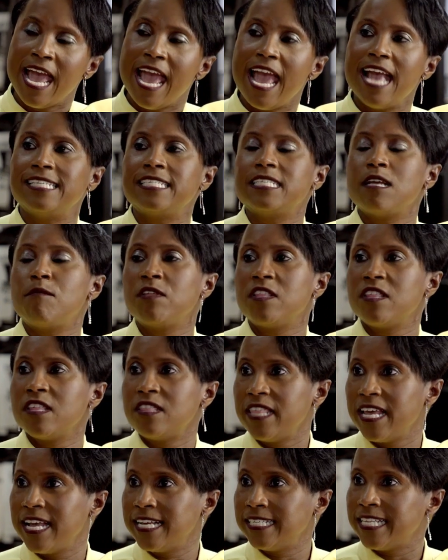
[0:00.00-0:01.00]
and some of the
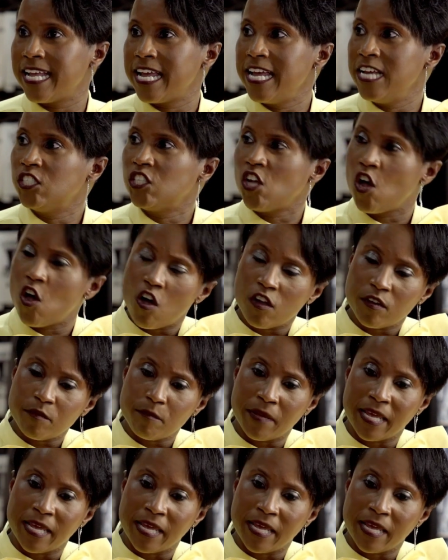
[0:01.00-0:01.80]
things that he taught